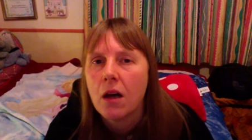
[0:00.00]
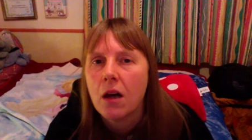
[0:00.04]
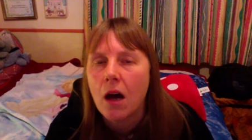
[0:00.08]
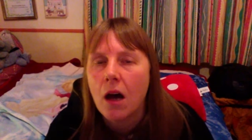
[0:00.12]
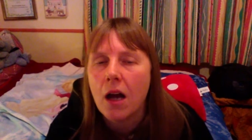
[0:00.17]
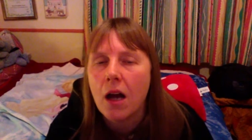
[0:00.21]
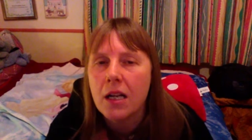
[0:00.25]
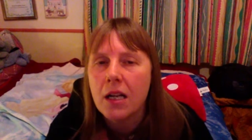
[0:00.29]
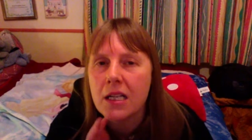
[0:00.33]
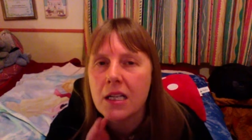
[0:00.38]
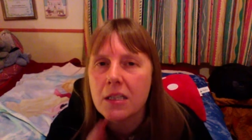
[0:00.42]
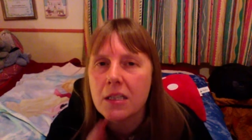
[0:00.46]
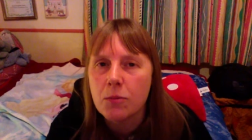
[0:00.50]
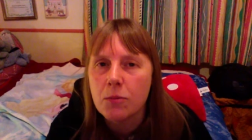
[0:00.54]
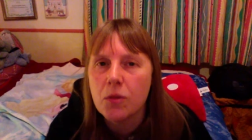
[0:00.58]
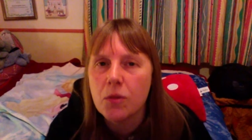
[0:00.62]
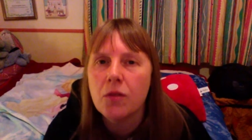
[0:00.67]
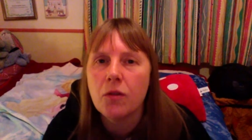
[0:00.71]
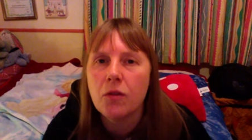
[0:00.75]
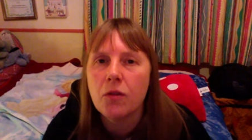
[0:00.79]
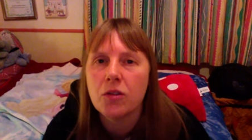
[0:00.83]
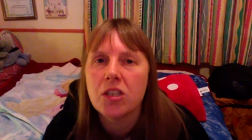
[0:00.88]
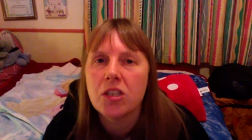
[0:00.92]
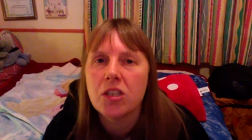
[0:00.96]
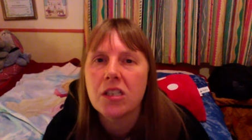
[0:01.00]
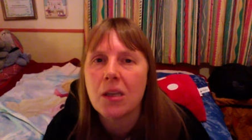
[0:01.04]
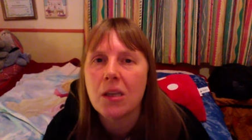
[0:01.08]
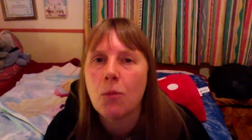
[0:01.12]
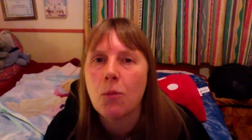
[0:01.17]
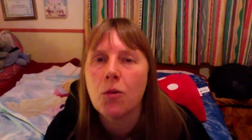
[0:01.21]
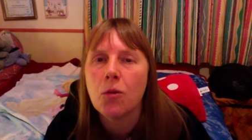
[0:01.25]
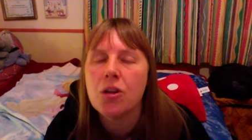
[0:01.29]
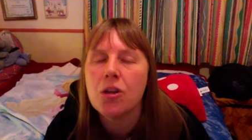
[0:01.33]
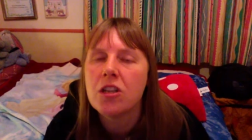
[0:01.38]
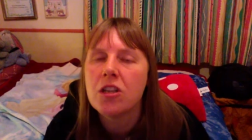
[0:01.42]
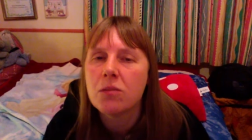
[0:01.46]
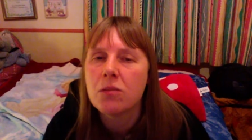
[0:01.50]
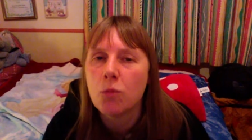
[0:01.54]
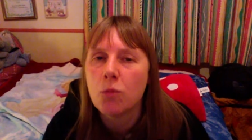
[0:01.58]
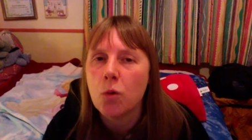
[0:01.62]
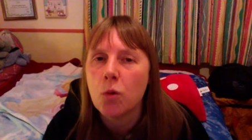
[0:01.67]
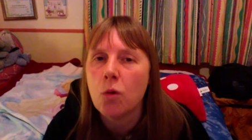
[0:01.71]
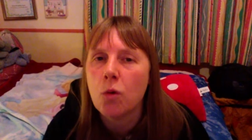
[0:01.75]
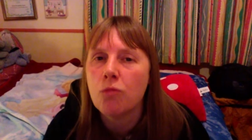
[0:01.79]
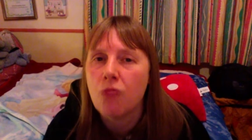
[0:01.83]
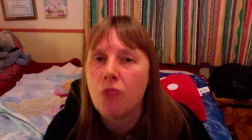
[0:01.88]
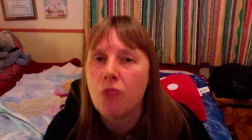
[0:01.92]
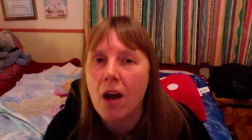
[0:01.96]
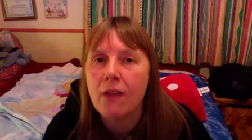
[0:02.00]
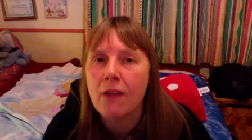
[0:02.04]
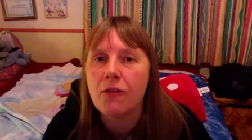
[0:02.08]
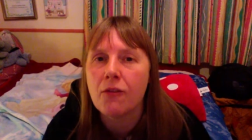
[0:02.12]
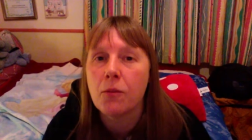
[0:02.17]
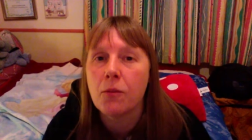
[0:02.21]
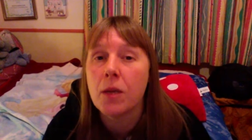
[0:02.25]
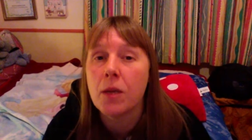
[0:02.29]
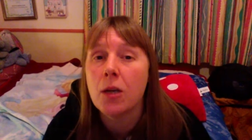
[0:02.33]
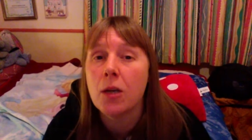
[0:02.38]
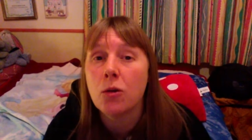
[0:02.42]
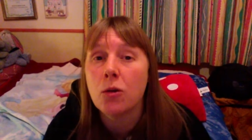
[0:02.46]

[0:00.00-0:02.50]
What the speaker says: I need to move on to someone who's more right for me,